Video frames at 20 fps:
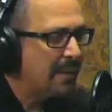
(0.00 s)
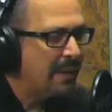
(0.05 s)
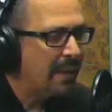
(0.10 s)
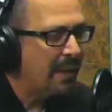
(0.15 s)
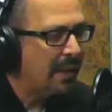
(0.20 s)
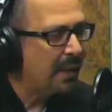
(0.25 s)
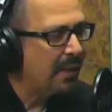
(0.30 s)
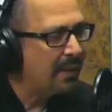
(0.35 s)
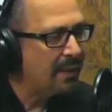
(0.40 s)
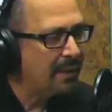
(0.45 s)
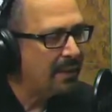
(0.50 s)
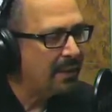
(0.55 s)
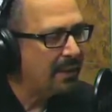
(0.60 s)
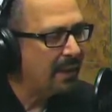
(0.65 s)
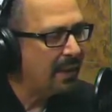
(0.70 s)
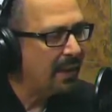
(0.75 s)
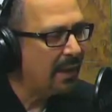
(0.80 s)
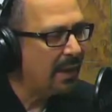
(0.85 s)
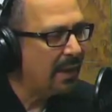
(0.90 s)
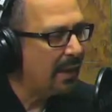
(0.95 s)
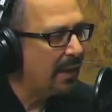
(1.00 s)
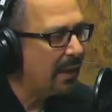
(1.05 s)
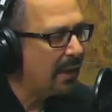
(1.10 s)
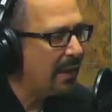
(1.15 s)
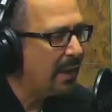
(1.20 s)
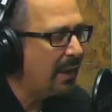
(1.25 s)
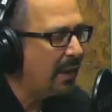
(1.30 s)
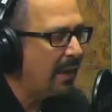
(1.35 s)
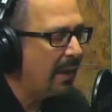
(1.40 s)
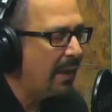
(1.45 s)
And
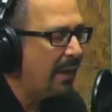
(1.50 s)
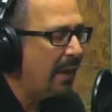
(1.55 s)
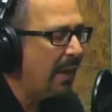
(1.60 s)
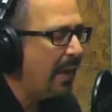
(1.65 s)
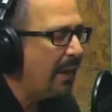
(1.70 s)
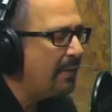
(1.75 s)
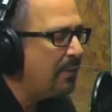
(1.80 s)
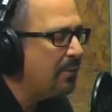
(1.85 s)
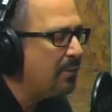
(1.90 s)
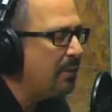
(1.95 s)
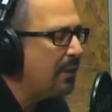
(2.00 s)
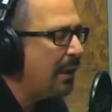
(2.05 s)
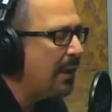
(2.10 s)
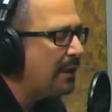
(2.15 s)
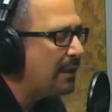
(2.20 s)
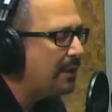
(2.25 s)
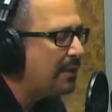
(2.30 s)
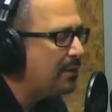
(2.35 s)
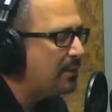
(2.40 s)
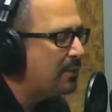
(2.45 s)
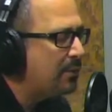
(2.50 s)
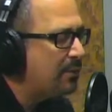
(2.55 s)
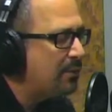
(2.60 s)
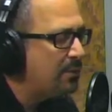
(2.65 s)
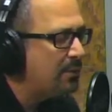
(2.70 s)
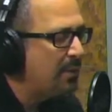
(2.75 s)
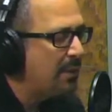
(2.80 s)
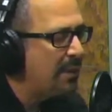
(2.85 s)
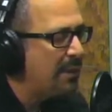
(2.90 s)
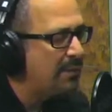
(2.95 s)
I don't like to do
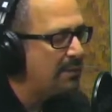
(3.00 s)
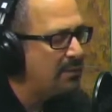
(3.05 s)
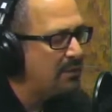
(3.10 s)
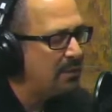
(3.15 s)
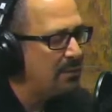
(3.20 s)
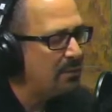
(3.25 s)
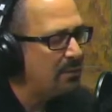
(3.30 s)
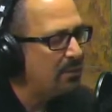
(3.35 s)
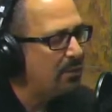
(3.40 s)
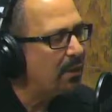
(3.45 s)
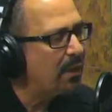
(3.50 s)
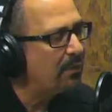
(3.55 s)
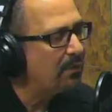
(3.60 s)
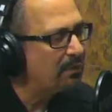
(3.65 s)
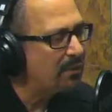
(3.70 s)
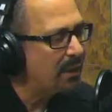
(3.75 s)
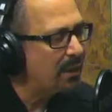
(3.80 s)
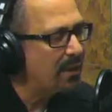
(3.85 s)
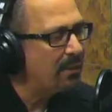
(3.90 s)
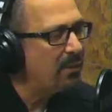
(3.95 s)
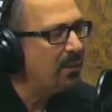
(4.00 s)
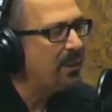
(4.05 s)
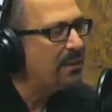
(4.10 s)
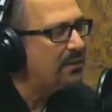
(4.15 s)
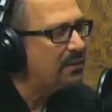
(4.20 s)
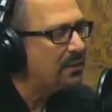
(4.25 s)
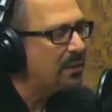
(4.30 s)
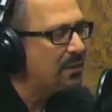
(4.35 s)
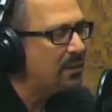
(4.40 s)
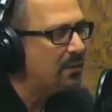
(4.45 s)
weddings anymore. I've done them, I
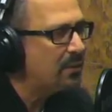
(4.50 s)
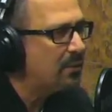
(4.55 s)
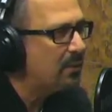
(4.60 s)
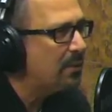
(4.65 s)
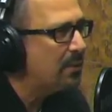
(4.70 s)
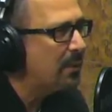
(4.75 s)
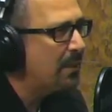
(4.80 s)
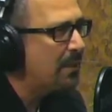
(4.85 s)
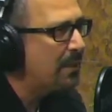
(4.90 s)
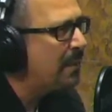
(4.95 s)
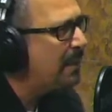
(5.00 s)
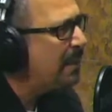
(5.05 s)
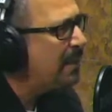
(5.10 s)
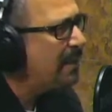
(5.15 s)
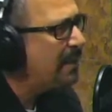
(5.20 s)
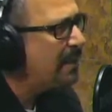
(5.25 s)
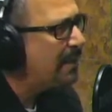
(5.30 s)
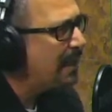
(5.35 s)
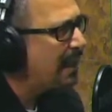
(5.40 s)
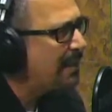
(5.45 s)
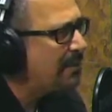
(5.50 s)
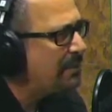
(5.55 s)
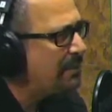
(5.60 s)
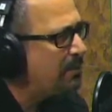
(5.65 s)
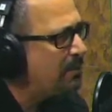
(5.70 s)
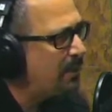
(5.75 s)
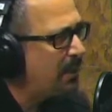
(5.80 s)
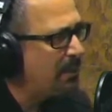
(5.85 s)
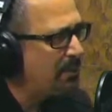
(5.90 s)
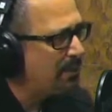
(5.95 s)
still do them, but it has to
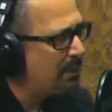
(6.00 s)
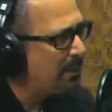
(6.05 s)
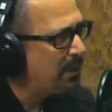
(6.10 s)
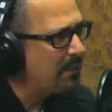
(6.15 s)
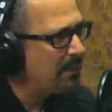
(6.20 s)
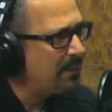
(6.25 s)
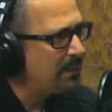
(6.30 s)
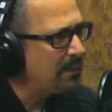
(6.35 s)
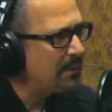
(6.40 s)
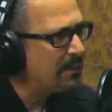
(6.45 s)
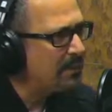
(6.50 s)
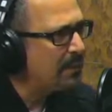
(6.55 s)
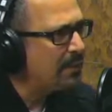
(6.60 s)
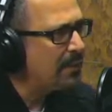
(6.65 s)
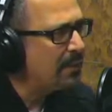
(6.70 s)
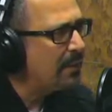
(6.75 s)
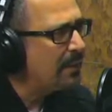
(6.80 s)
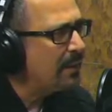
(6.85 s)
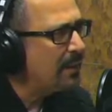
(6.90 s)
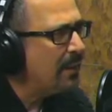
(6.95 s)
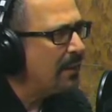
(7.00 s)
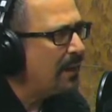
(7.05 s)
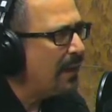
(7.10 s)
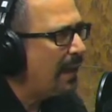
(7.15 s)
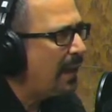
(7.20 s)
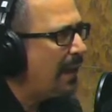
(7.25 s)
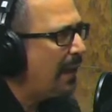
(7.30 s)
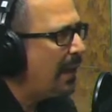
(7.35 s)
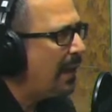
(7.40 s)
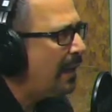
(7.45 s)
be a perfect. So,
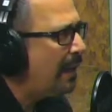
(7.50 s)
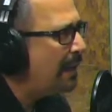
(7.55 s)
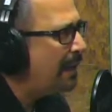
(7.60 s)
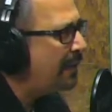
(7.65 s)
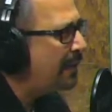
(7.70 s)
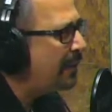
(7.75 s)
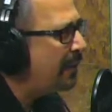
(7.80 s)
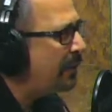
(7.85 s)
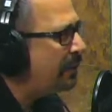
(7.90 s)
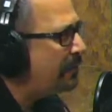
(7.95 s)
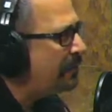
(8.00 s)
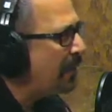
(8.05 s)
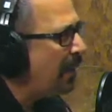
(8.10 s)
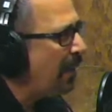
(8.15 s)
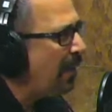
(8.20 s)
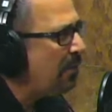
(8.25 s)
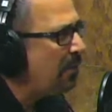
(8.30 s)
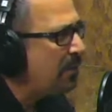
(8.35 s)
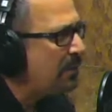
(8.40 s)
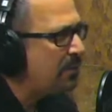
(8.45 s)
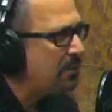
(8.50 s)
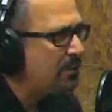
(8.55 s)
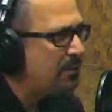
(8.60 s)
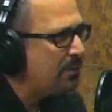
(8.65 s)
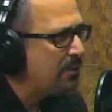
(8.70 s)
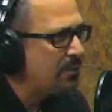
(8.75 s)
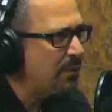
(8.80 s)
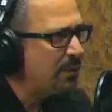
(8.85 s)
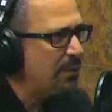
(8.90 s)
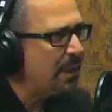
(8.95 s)
and he goes, how much do
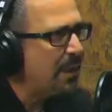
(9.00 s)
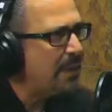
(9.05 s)
you want?